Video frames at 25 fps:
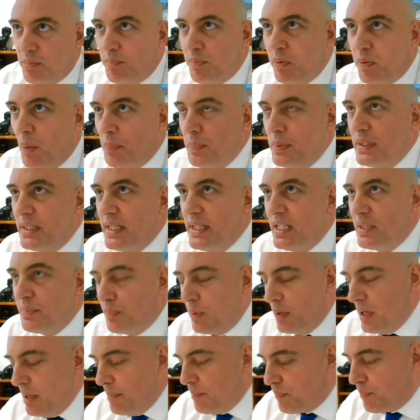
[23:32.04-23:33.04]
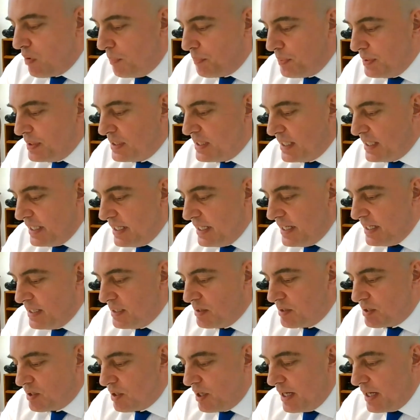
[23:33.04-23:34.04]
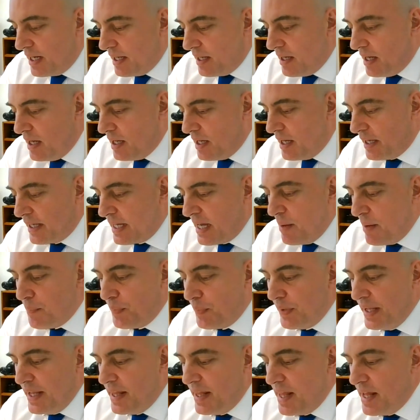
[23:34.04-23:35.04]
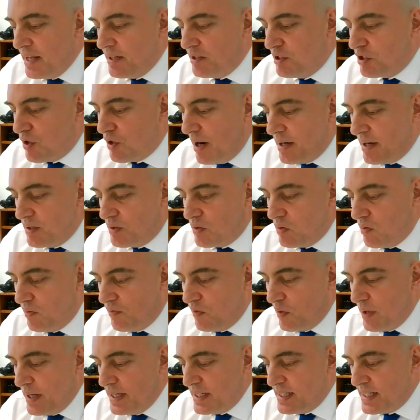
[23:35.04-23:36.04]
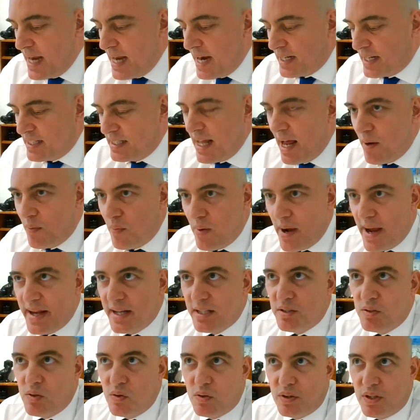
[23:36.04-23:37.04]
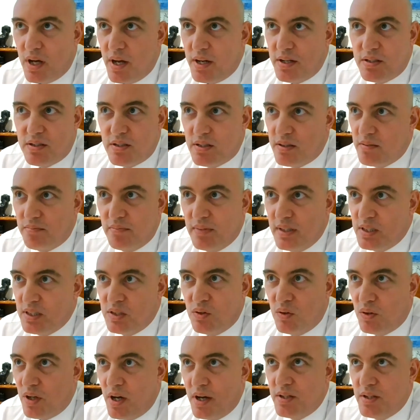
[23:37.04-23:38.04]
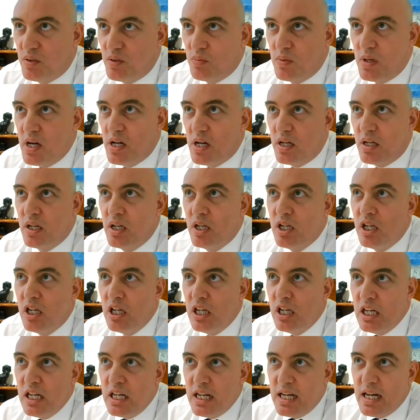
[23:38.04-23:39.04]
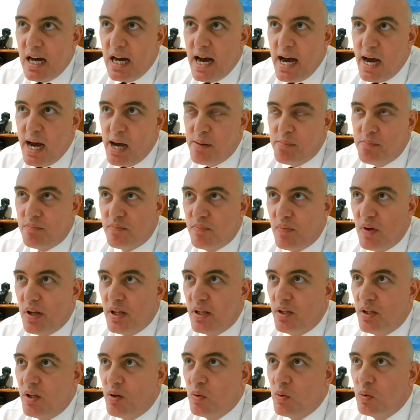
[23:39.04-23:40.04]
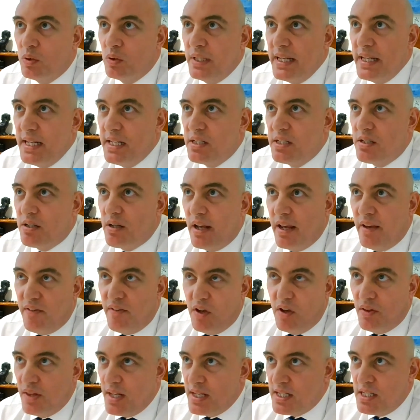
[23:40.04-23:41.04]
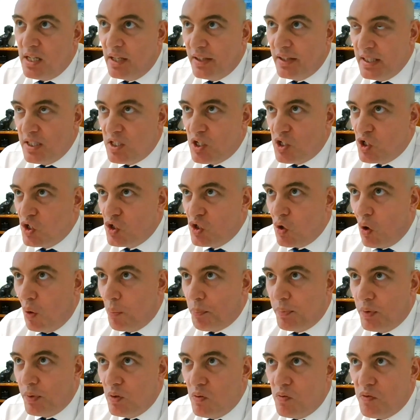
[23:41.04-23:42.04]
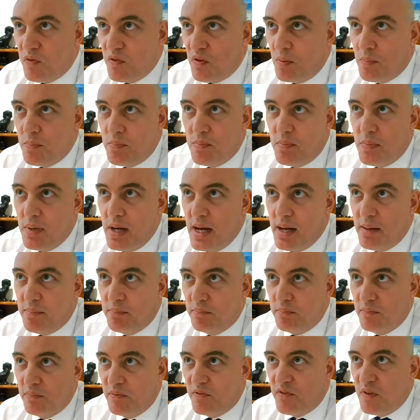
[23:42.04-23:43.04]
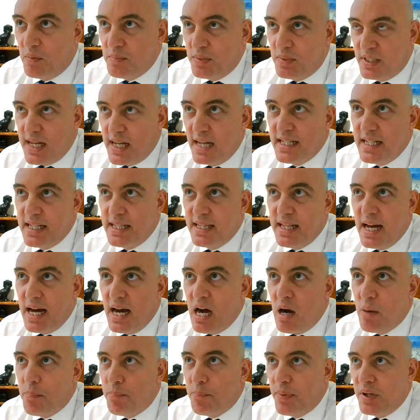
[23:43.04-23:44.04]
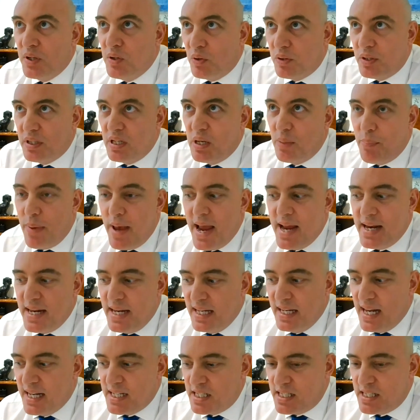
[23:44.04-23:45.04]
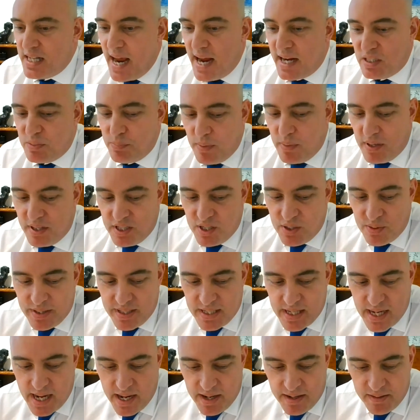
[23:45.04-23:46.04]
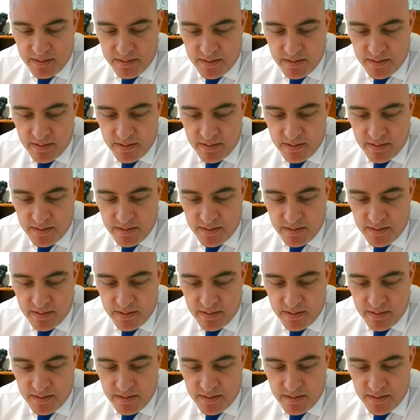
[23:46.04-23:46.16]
putting property inside a company and then trying to avoid tax that way is not going to work. You will need to. There's nothing to stop you from setting that up. You're not going to pay any less tax by doing that.